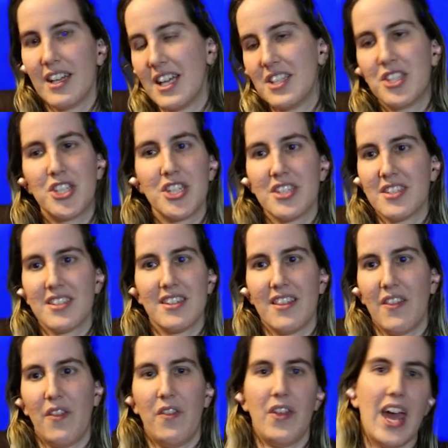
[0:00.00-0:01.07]
It's just
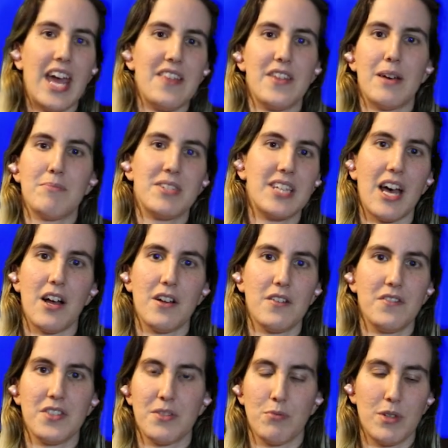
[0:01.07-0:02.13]
they
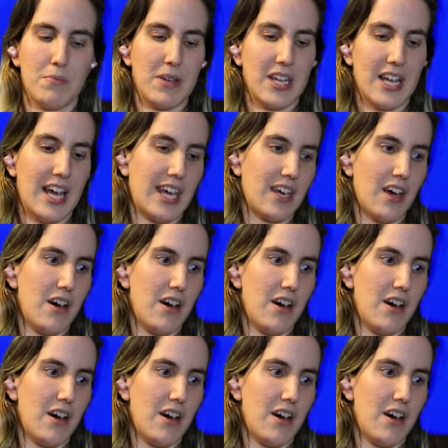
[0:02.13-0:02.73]
themselves would be like,